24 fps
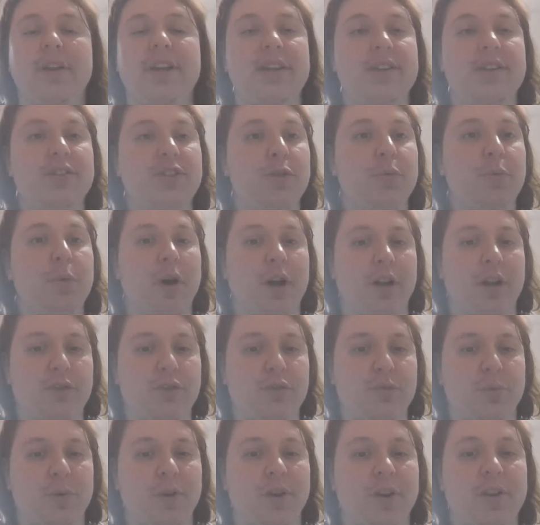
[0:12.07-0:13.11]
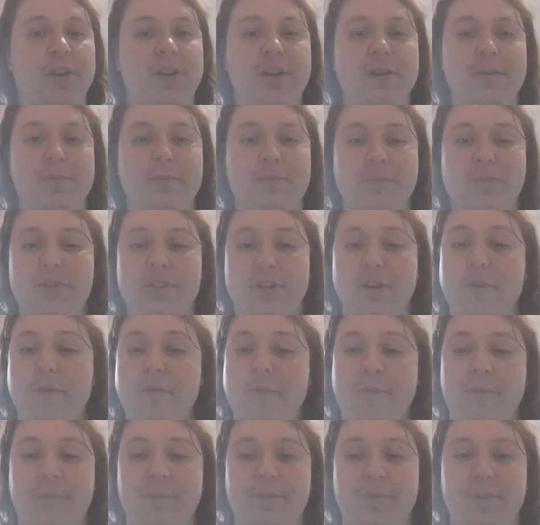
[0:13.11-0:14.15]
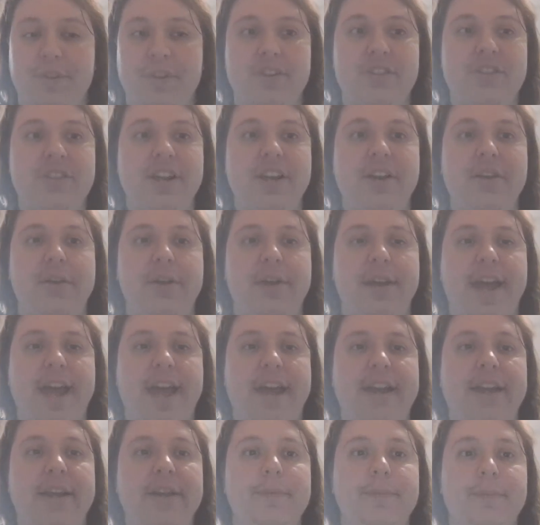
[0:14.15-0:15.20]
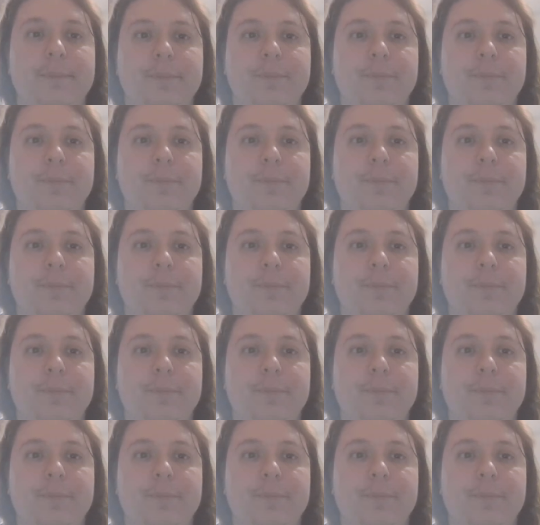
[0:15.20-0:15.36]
is the Watchword. So, let's take a look at it.